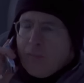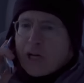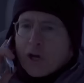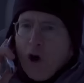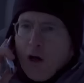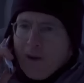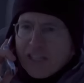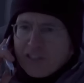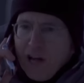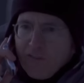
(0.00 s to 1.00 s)
I'm going to call
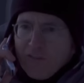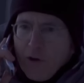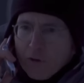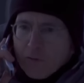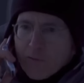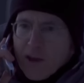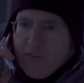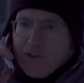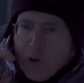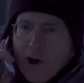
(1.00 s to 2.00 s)
my cell phone.
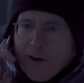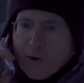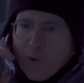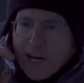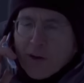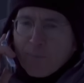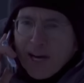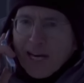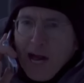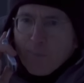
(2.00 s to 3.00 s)
If you hear it ringing,
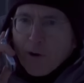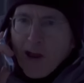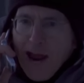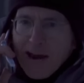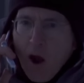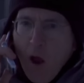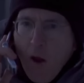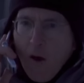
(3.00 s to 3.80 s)
pick it up, okay?